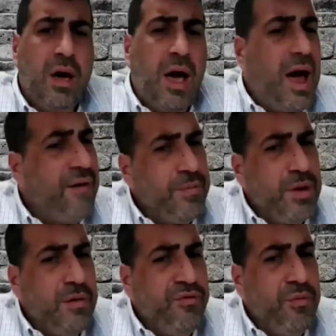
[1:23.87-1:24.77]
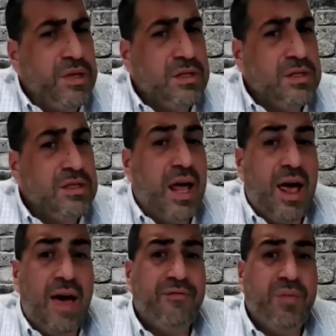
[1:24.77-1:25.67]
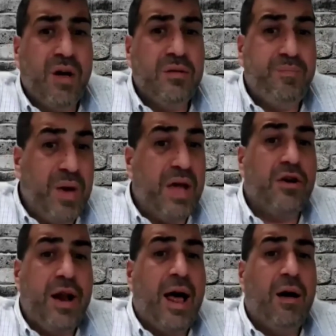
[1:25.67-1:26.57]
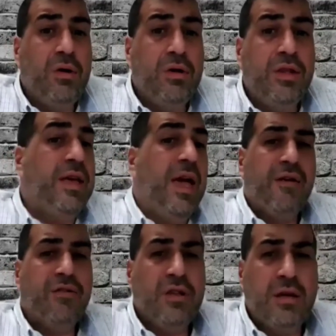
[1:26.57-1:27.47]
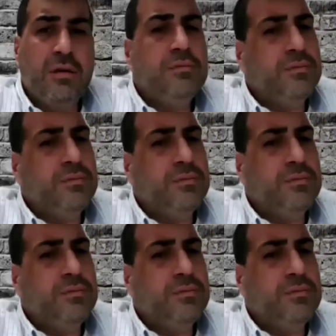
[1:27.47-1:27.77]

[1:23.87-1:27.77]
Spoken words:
Have there been a few businesses that have done better now than they ever did?